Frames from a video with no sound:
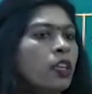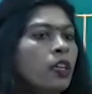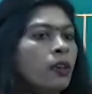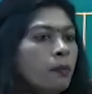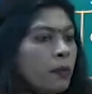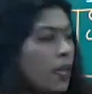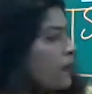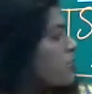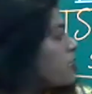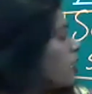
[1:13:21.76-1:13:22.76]

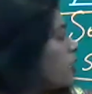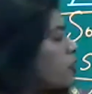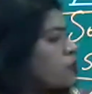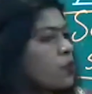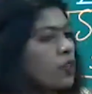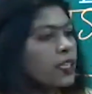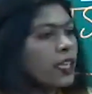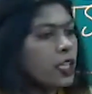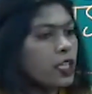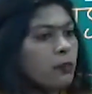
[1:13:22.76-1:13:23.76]
Previously, they used only
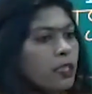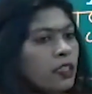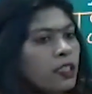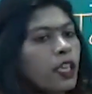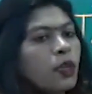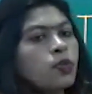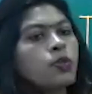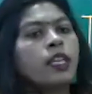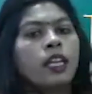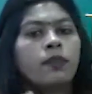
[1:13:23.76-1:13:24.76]
traditional method. They used to
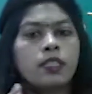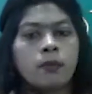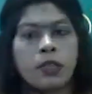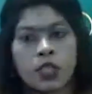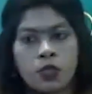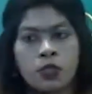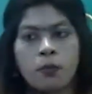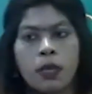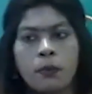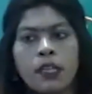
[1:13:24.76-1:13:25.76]
deliver some message to the
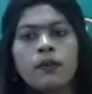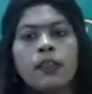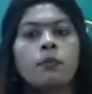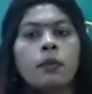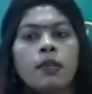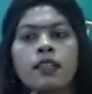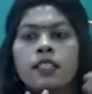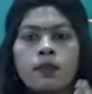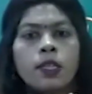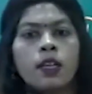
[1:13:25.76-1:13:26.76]
people, whether people receive
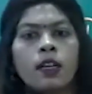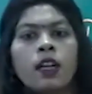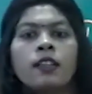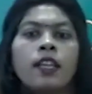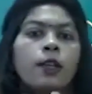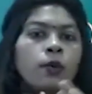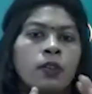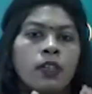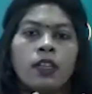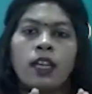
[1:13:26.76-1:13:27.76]
it or not. They don't,
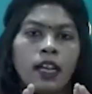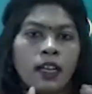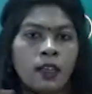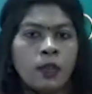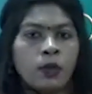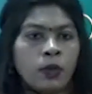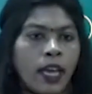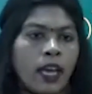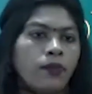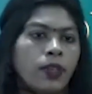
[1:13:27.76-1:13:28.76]

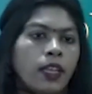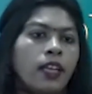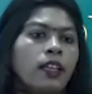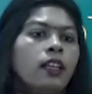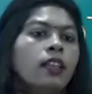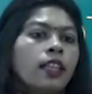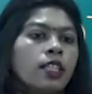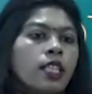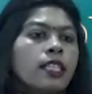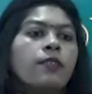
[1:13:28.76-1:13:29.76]
care for that. They
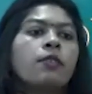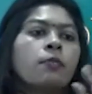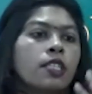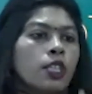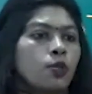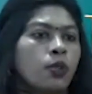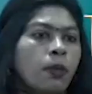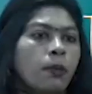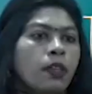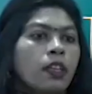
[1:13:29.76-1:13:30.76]
just leave the message to the
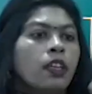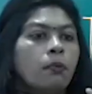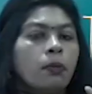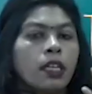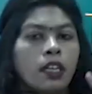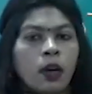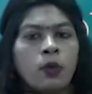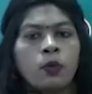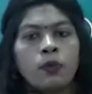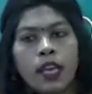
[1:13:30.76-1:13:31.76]
people. But now
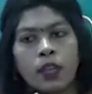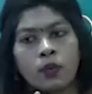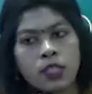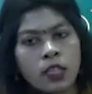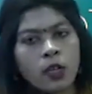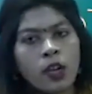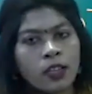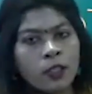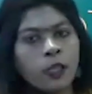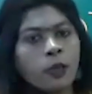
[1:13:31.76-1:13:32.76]
we are using a
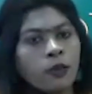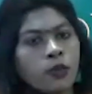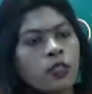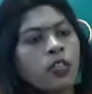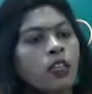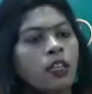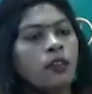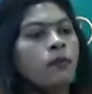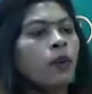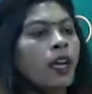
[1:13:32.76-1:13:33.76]
cognitive approach.
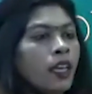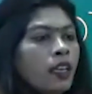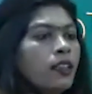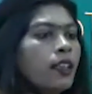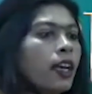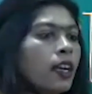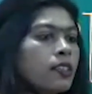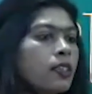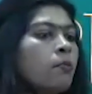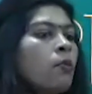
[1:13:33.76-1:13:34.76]
Why? There are
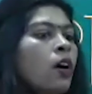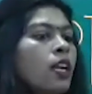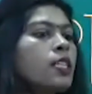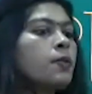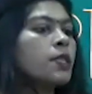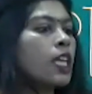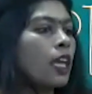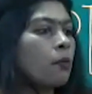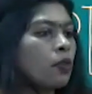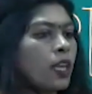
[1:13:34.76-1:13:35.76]
some models which came
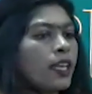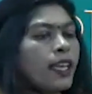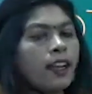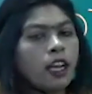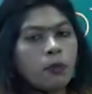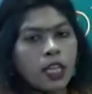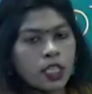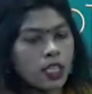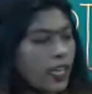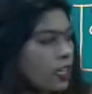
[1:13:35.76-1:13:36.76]
out, like Elaboration
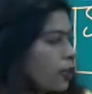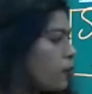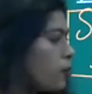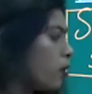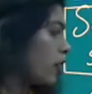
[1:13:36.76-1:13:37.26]
Likelihood Model.